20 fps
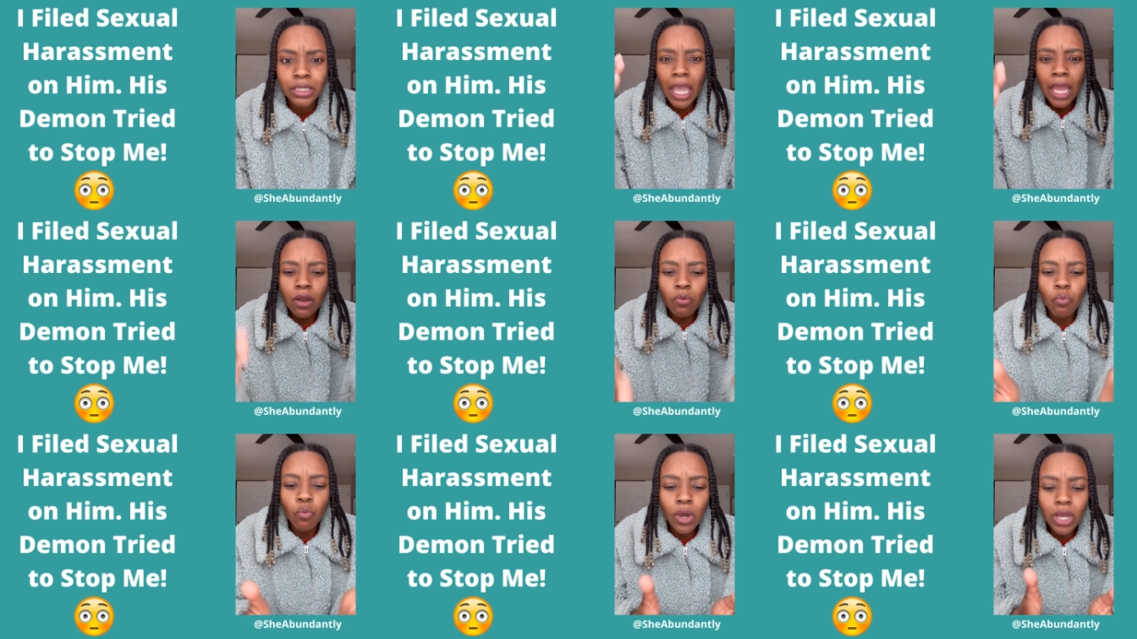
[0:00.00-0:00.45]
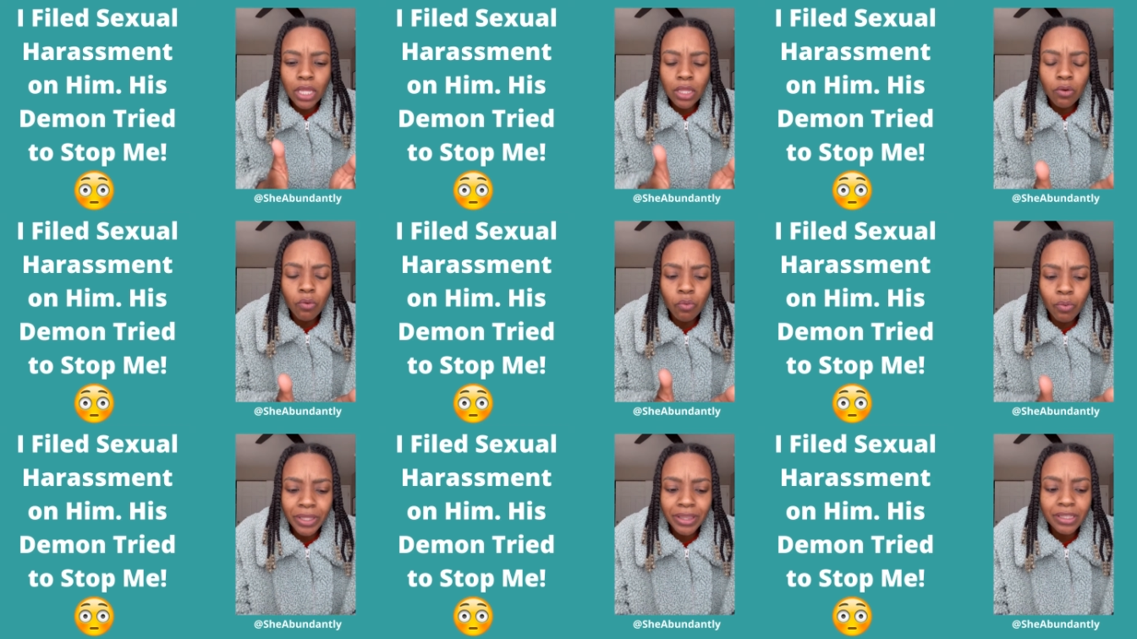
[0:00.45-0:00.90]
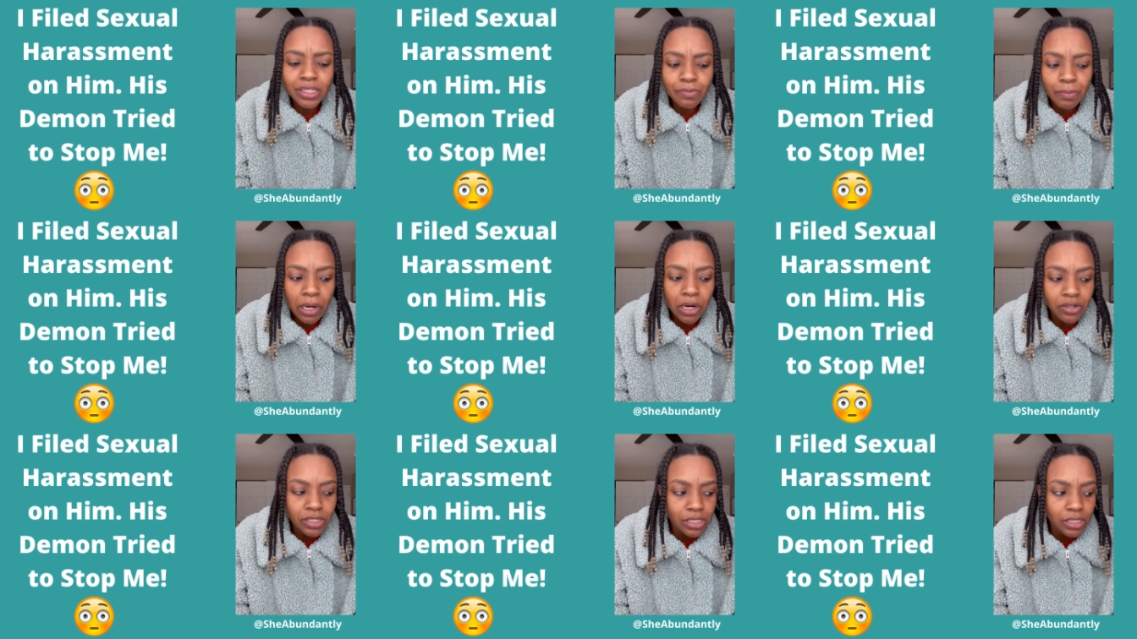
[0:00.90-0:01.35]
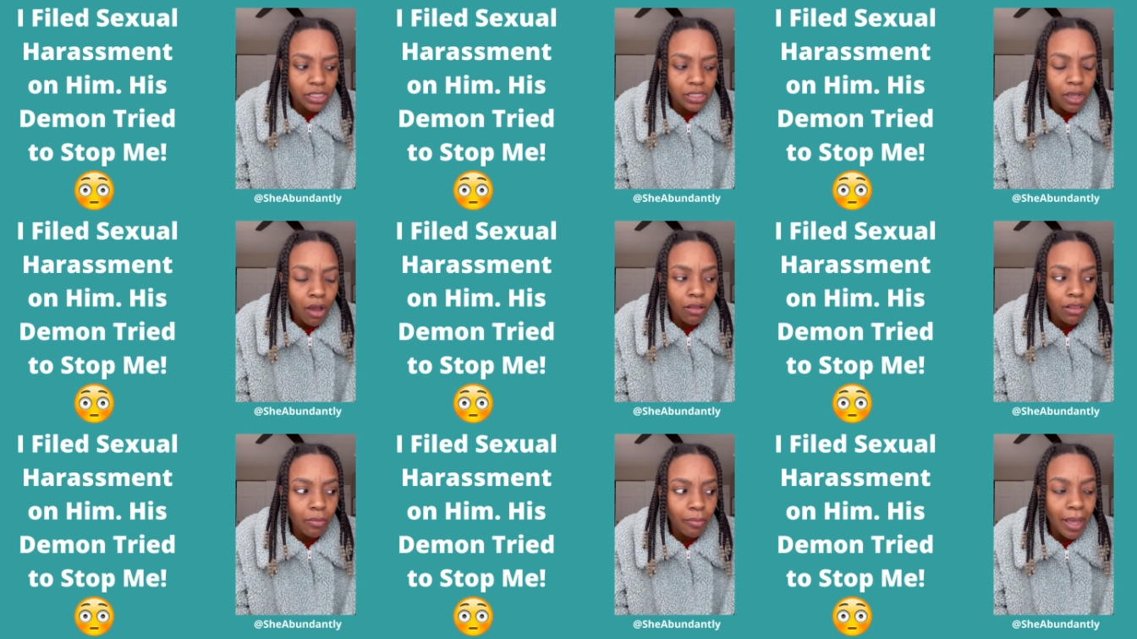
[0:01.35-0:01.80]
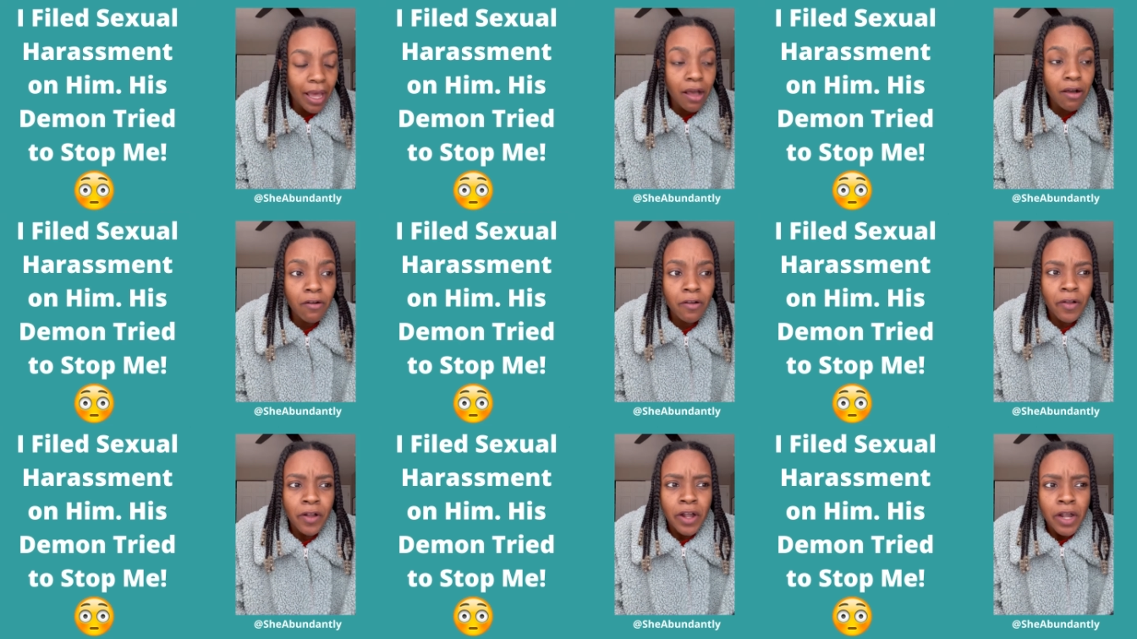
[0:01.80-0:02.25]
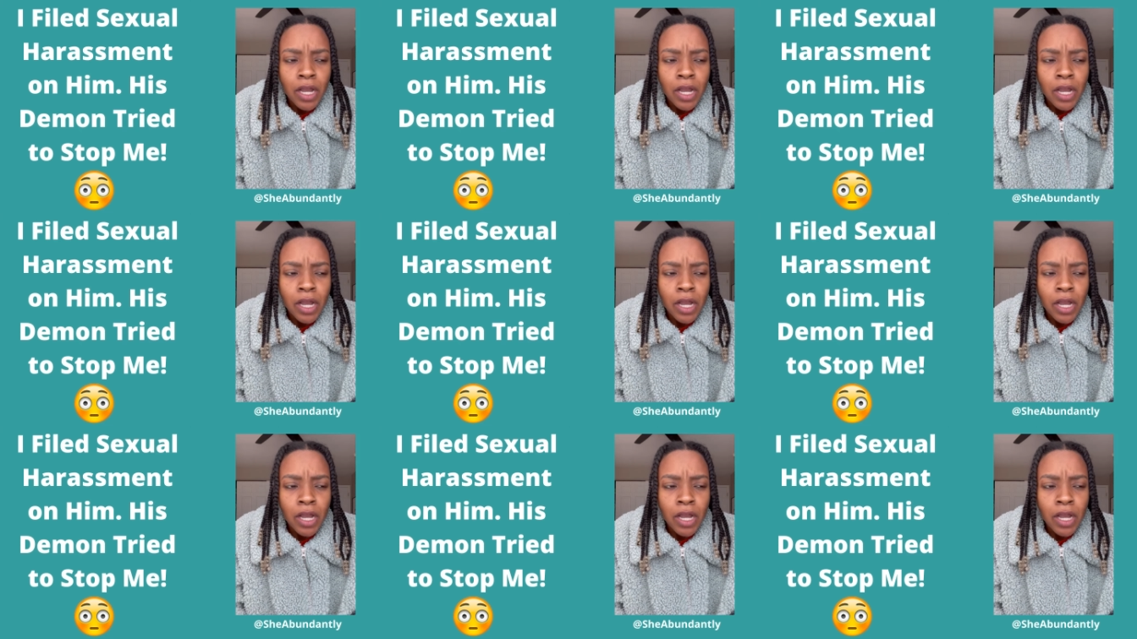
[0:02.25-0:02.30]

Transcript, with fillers: and what what this person is all about.